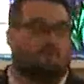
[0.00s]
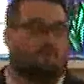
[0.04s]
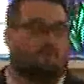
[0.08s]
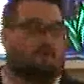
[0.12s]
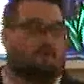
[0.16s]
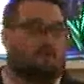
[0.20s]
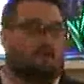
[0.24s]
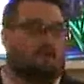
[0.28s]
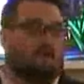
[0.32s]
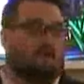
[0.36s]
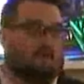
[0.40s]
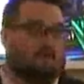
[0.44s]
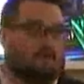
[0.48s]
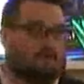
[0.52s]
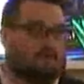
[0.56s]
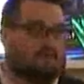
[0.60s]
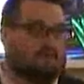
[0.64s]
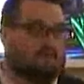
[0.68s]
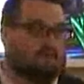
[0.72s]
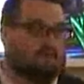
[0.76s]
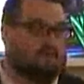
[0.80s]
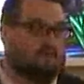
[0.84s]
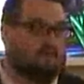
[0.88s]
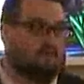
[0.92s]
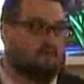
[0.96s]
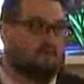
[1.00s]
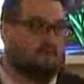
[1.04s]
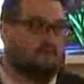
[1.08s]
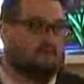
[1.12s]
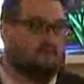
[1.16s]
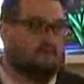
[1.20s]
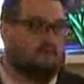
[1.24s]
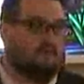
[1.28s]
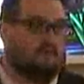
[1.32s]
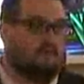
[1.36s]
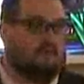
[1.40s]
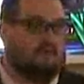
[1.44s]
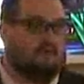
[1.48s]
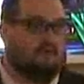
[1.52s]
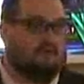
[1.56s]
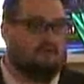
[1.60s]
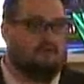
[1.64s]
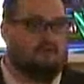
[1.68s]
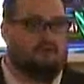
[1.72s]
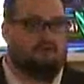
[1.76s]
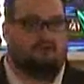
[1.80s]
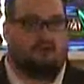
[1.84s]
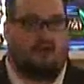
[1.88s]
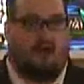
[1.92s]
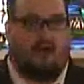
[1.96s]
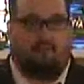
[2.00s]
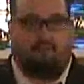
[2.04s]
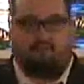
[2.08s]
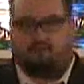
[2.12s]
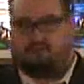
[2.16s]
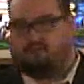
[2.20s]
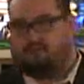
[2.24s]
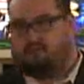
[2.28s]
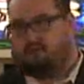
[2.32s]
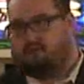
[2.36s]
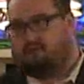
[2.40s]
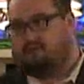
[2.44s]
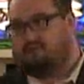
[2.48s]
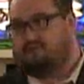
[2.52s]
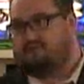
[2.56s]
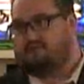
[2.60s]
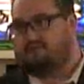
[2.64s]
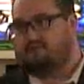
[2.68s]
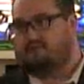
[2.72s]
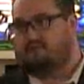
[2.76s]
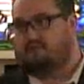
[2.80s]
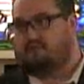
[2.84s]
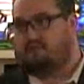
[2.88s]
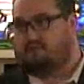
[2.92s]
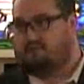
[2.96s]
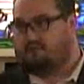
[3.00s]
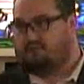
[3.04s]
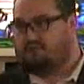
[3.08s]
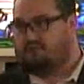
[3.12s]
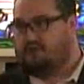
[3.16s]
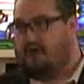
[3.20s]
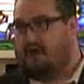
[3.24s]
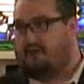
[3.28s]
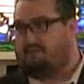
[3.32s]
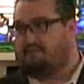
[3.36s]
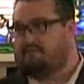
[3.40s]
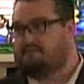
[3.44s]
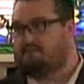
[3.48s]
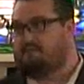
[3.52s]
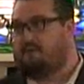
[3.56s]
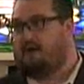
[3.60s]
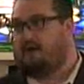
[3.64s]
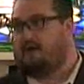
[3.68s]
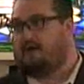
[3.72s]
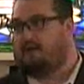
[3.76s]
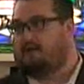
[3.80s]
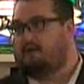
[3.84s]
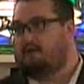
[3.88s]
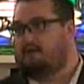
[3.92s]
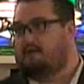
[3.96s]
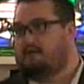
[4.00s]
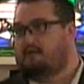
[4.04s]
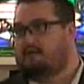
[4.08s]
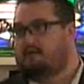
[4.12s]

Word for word: hope in others. The job is yours, the job is mine